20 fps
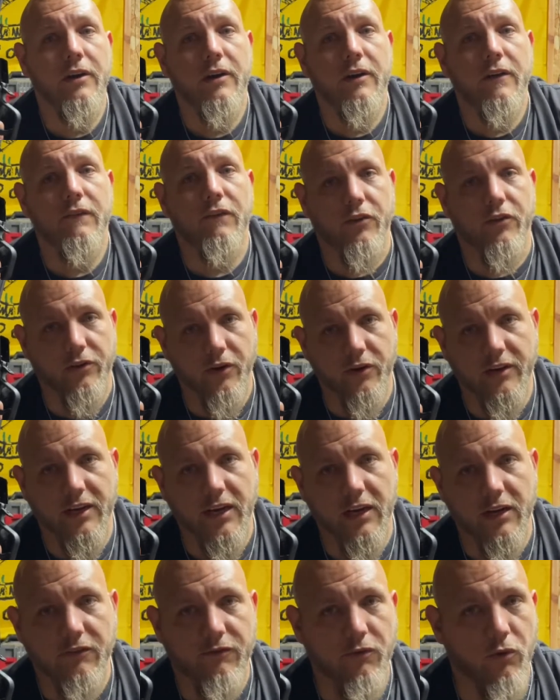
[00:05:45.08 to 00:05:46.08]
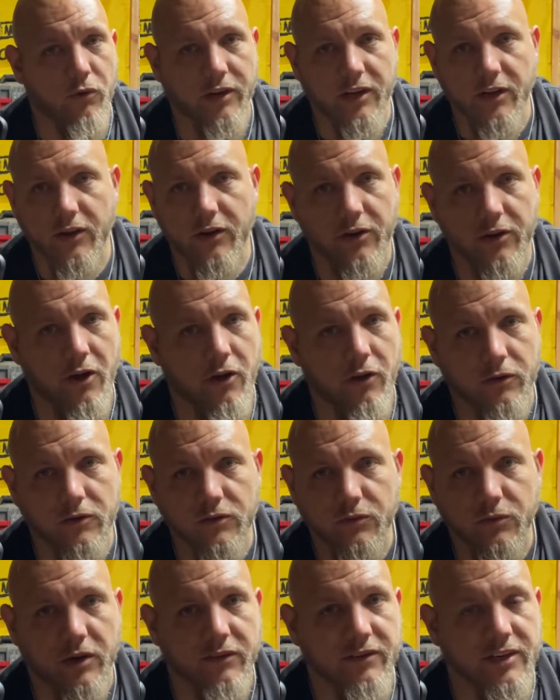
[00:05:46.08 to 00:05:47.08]
for $1,300 to
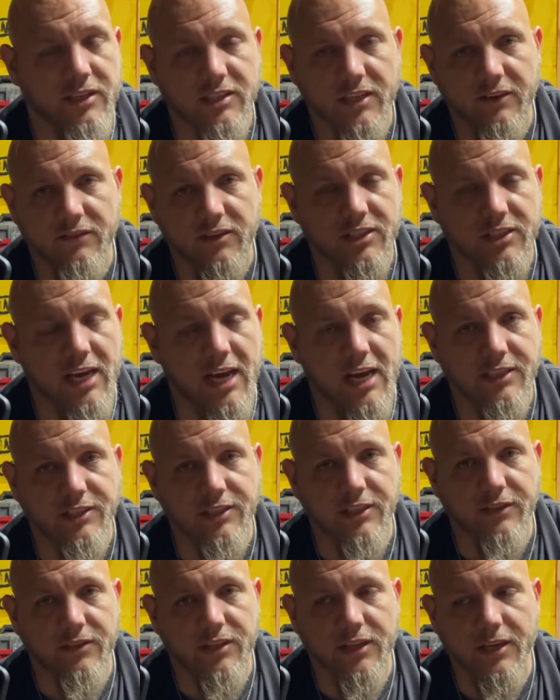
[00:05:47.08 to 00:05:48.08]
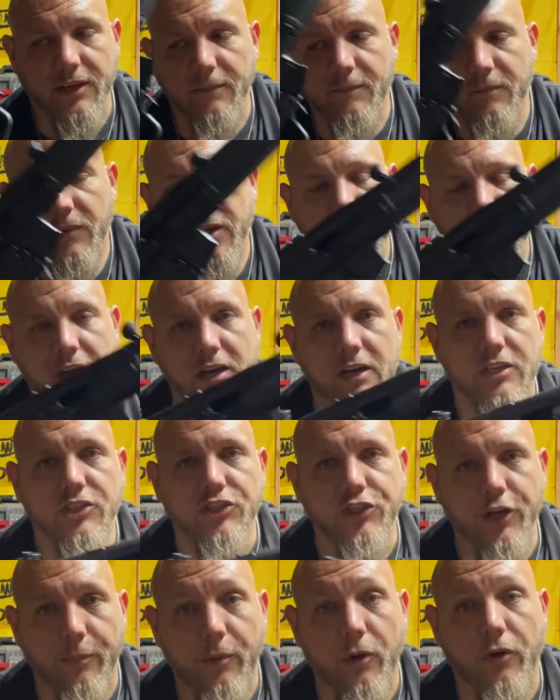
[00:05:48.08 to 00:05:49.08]
$1,400, whatever it is after tax and everything.
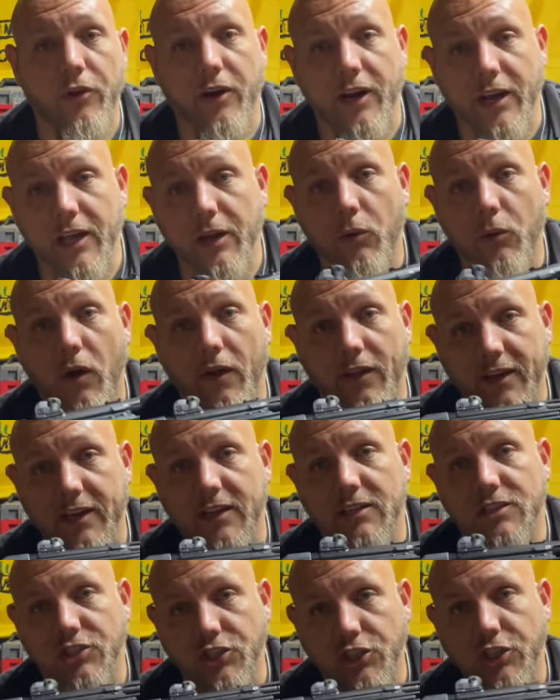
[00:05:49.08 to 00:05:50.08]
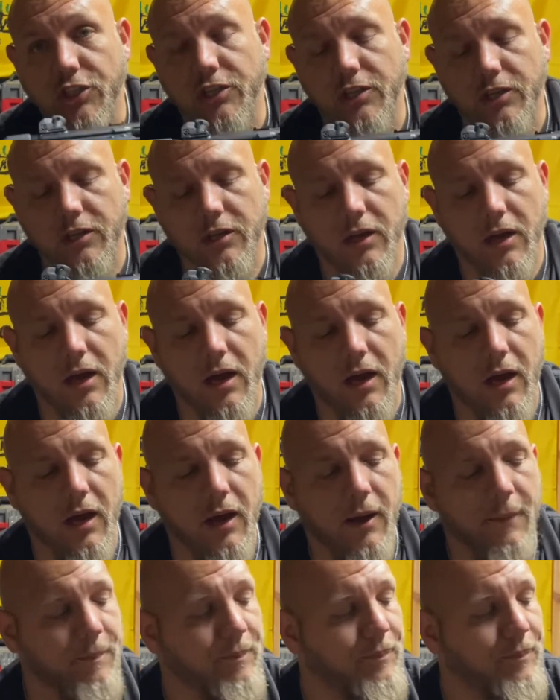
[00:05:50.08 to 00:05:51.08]
Jump on there and get it while the getting's good. The